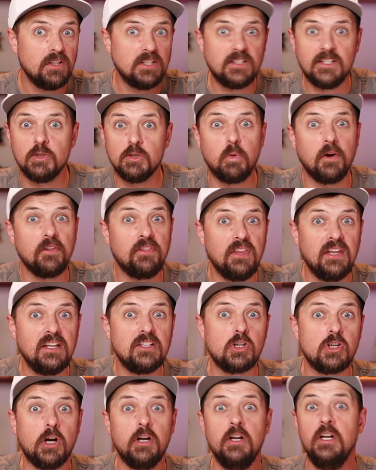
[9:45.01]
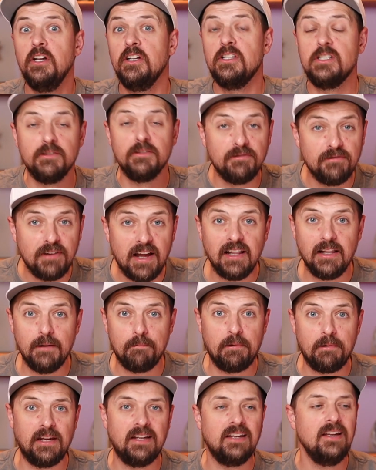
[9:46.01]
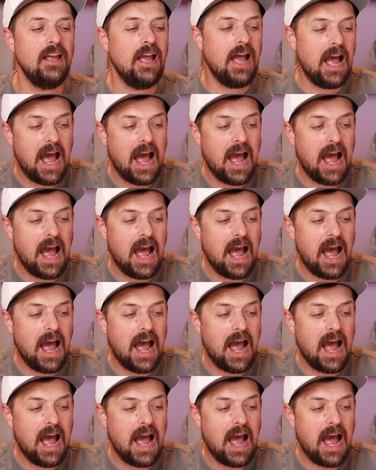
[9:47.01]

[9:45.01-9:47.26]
This is where things are developing.